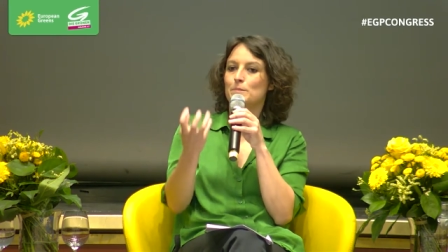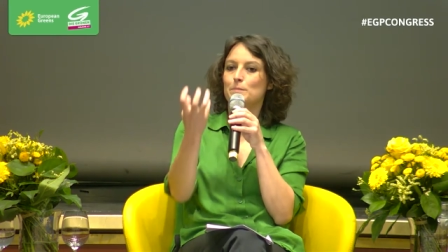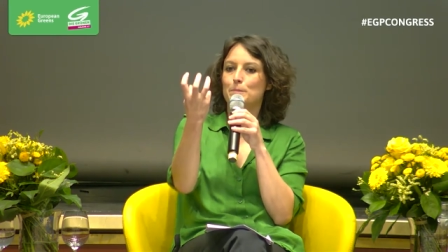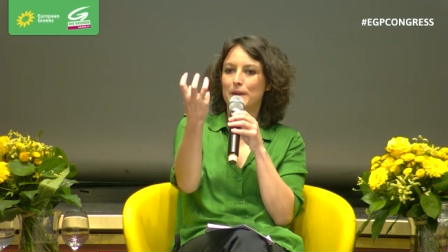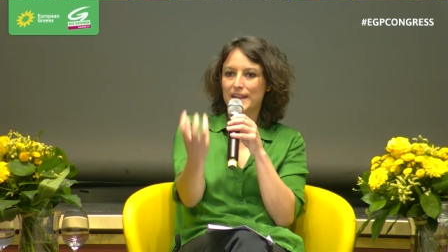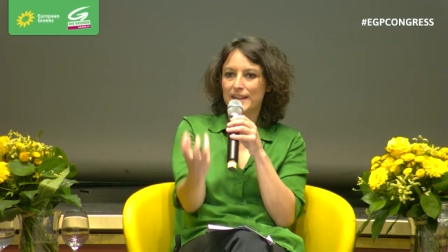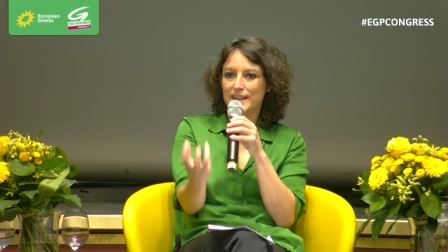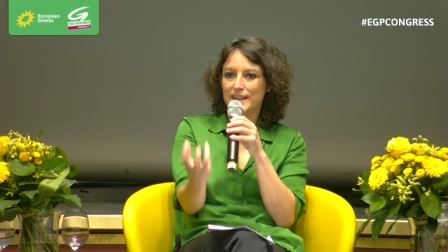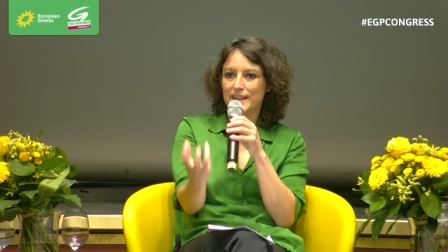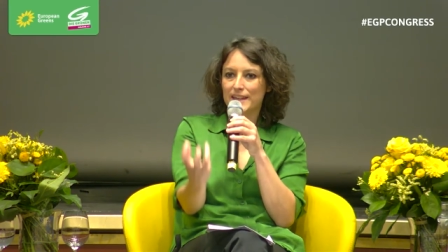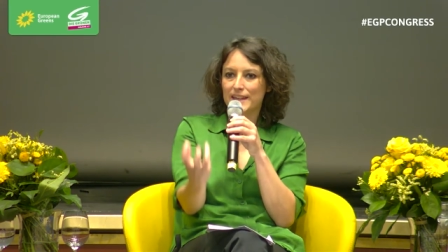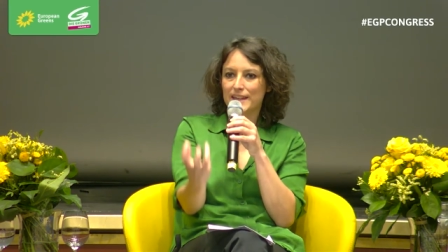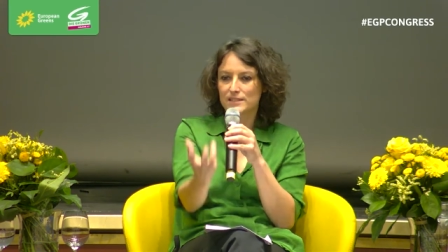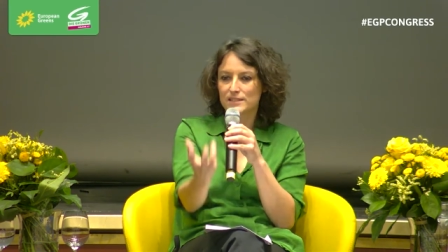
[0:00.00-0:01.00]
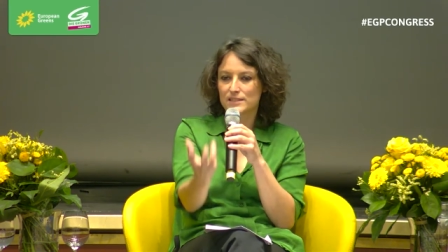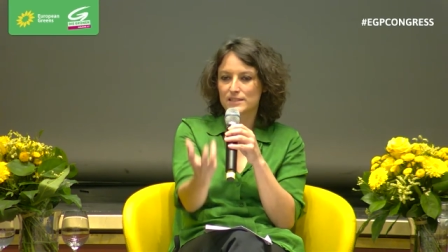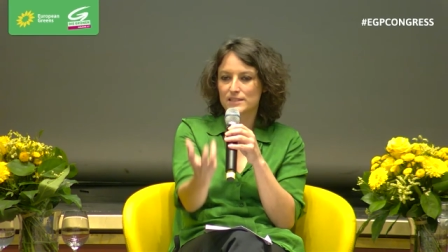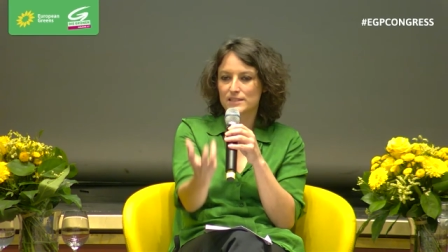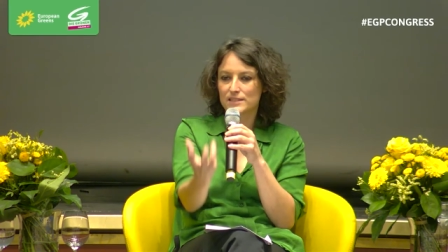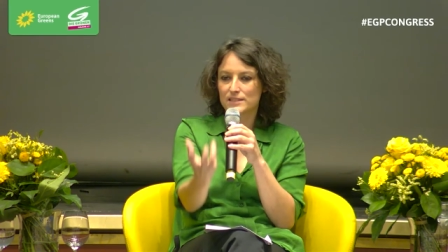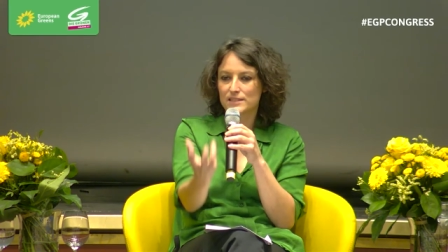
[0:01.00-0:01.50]
based on
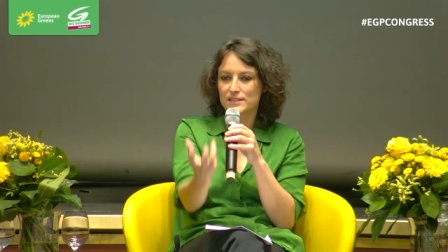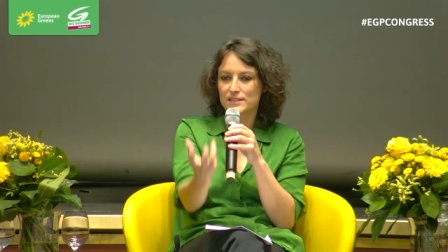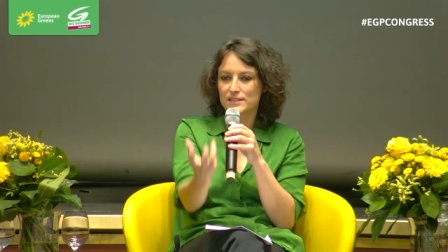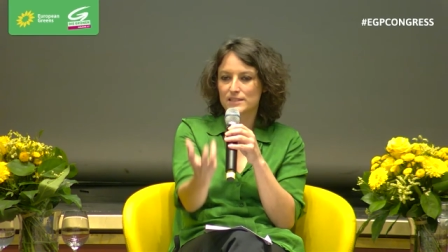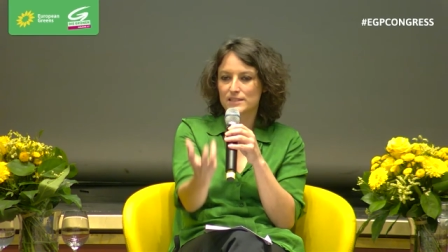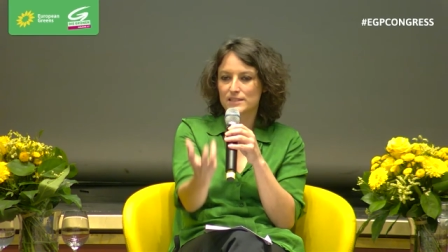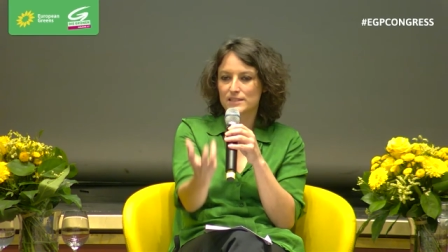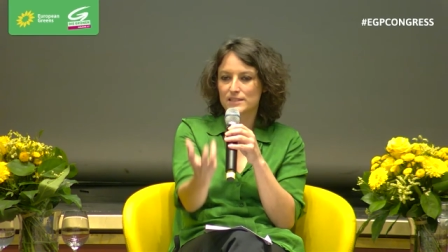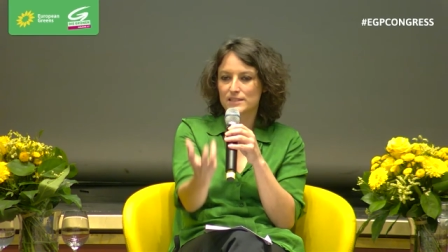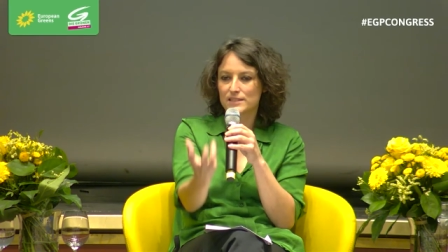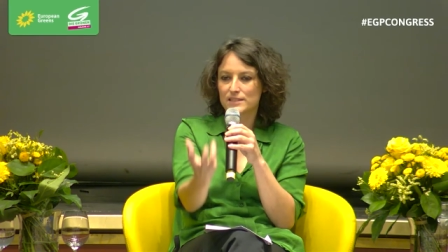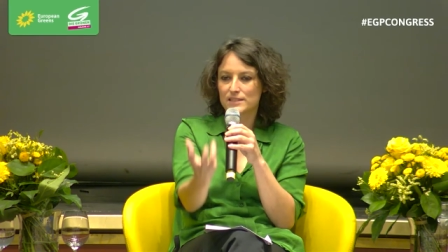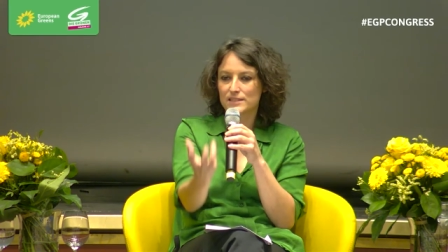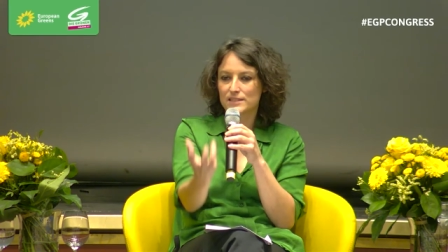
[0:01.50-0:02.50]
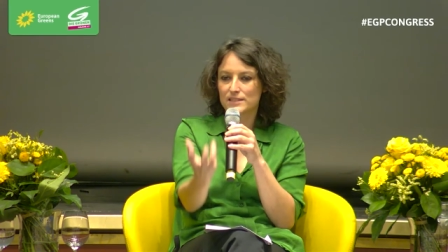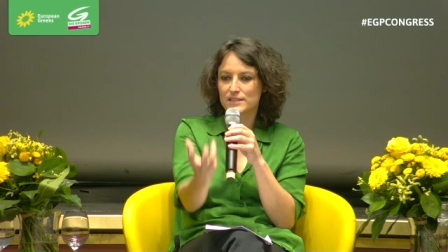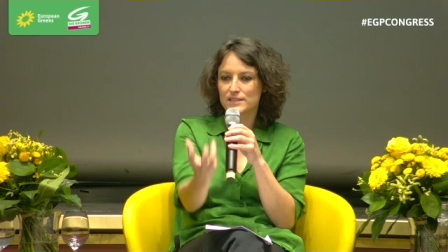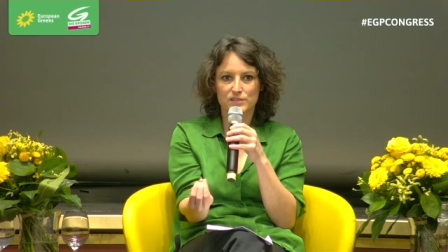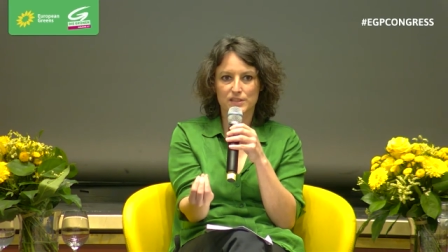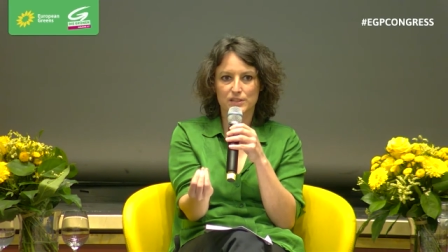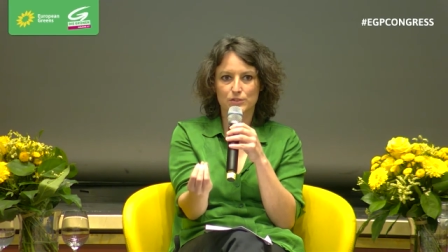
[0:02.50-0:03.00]
the principle of social
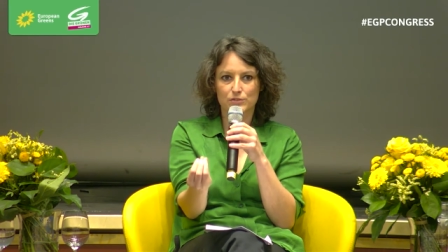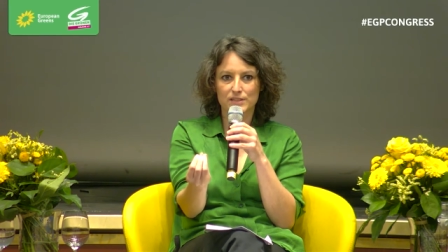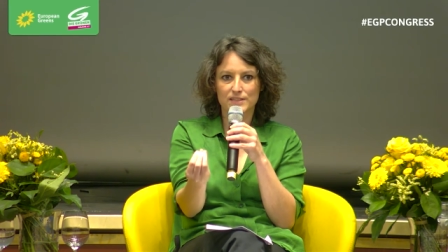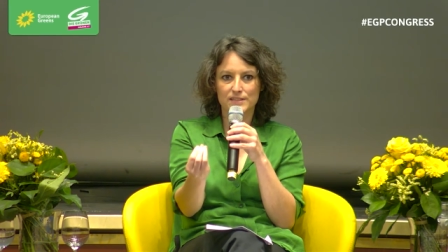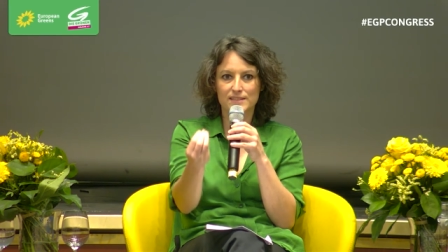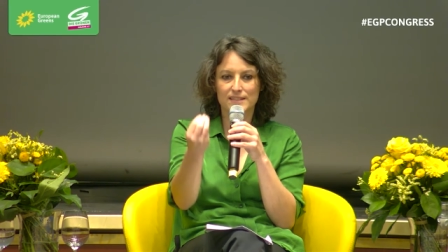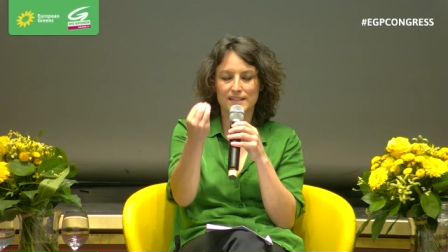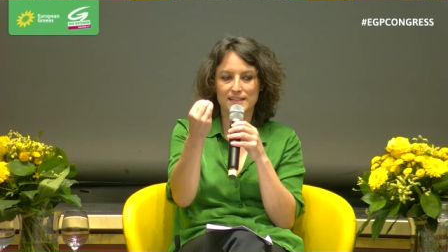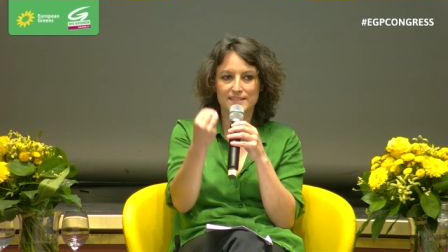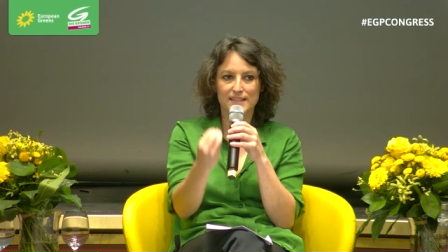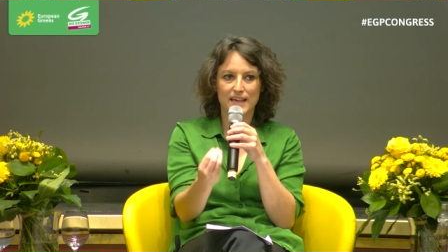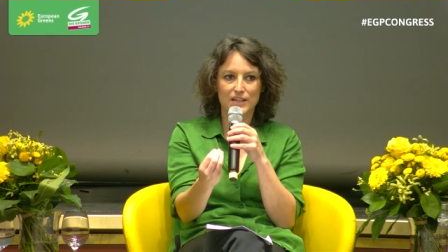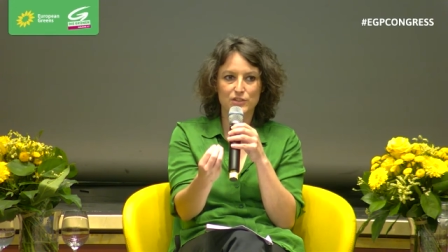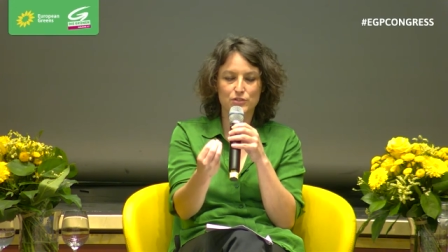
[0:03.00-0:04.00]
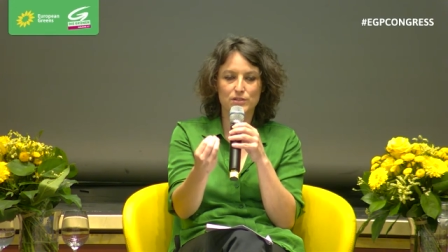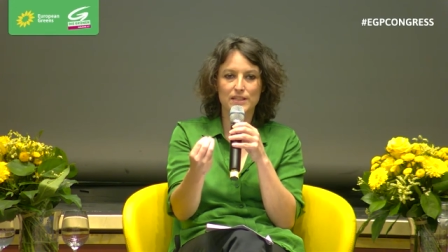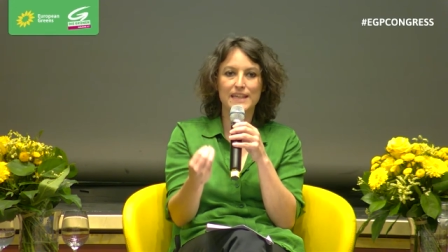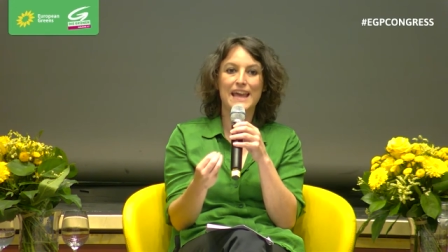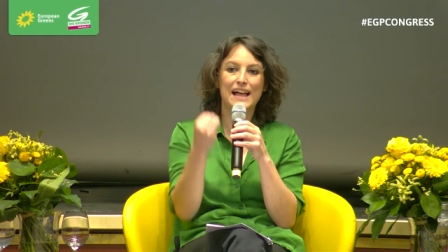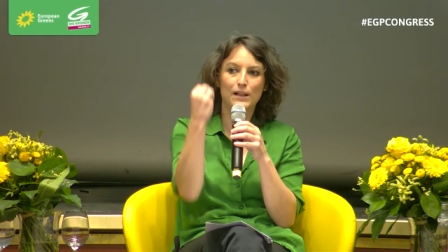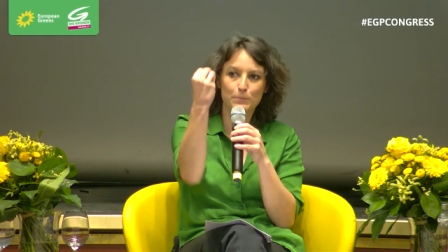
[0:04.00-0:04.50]
security that is actually
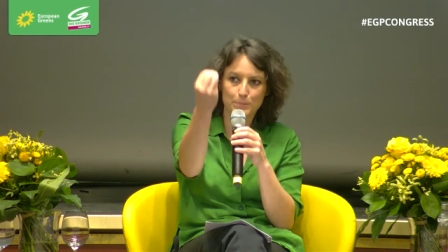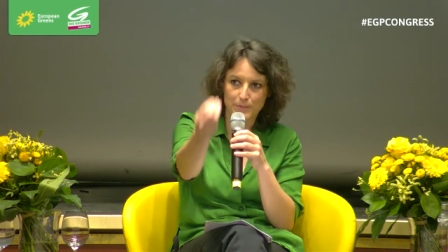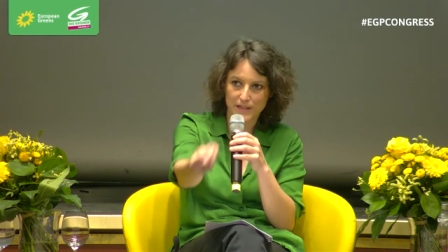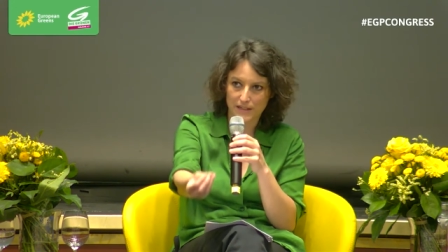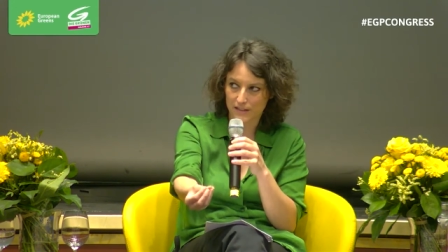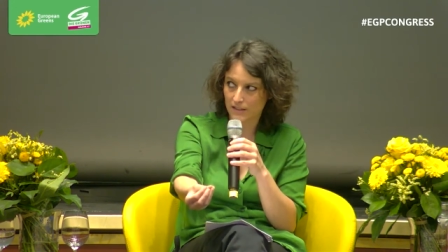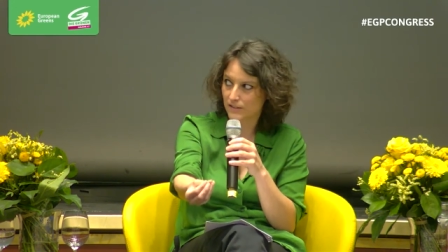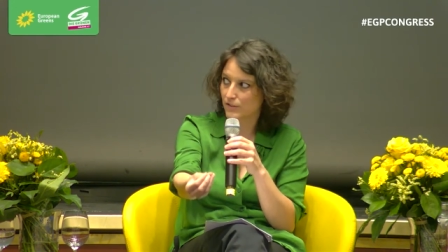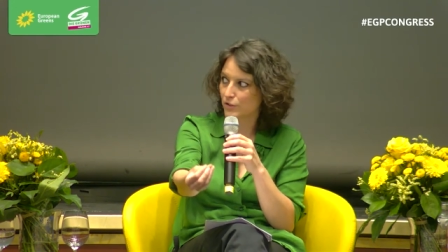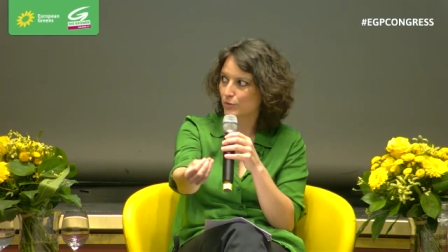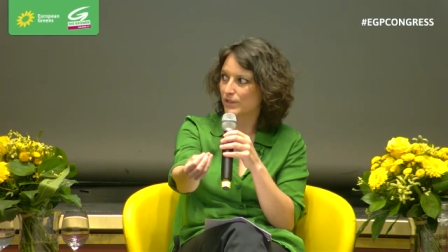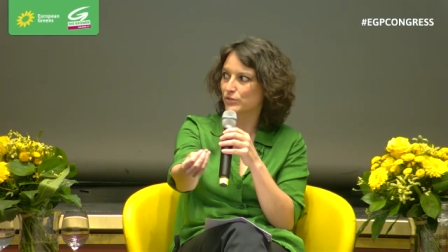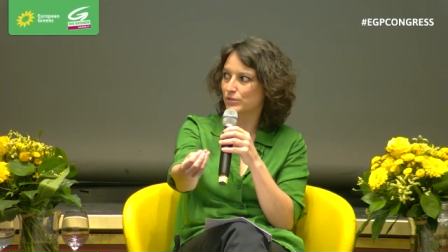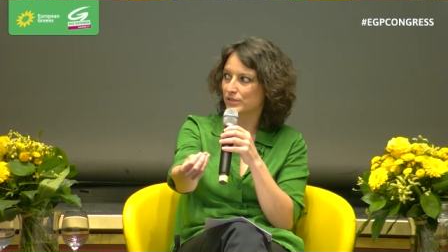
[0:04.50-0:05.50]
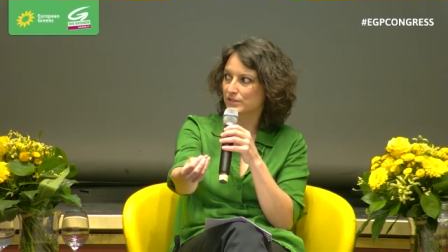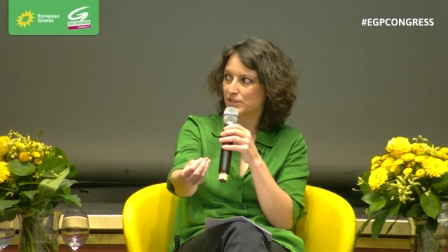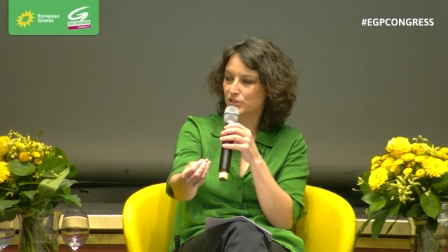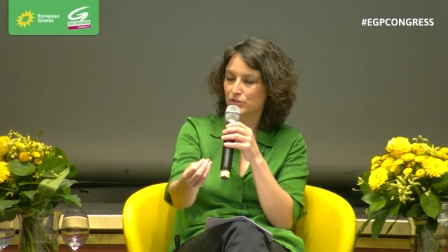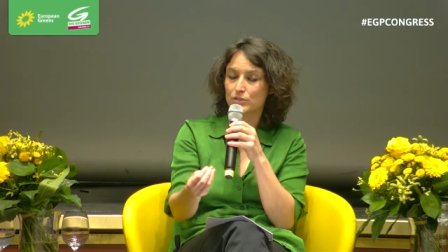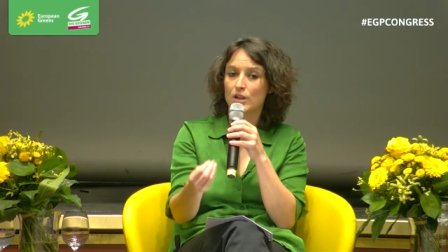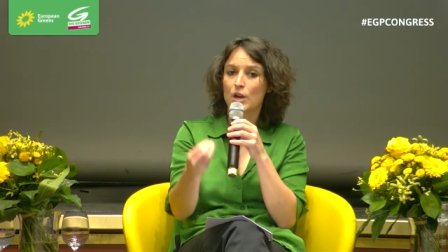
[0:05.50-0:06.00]
helping the green
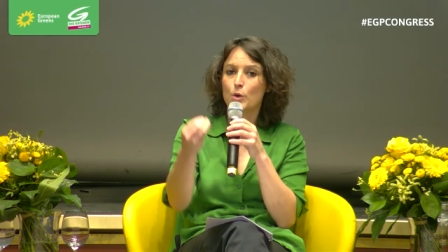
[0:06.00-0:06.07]
transition